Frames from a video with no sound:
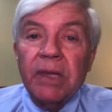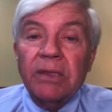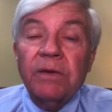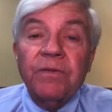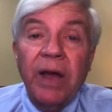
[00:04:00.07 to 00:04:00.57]

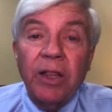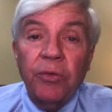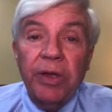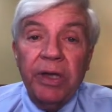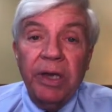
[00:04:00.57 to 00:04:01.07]
The
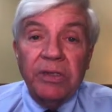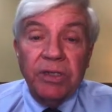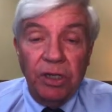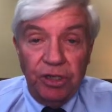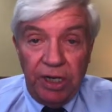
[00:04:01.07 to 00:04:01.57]
following is a
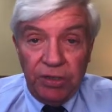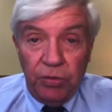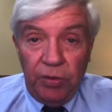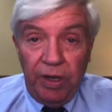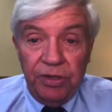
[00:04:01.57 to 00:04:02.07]
suggested
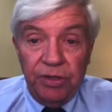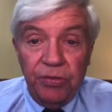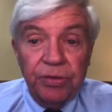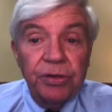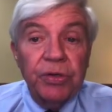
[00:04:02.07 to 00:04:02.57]
way
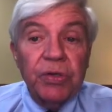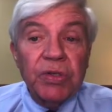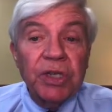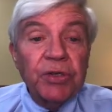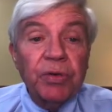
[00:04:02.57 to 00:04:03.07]
to introduce this